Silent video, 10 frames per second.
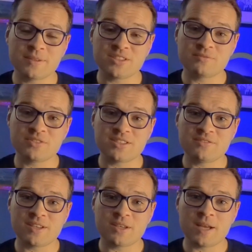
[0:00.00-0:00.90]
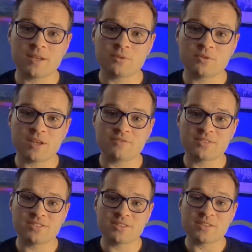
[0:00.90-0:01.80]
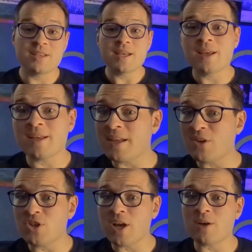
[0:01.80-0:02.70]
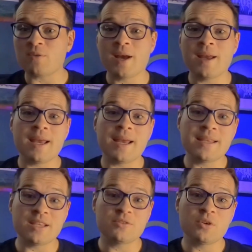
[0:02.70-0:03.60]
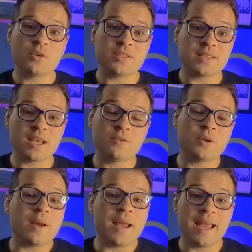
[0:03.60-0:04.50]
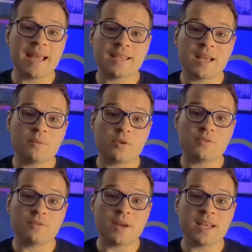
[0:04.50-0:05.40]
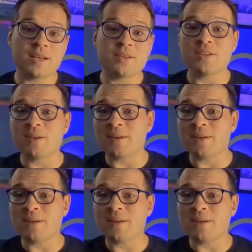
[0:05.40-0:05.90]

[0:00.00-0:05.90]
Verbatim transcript: Be specific about your preferences like genre, difficulty level, and number of players.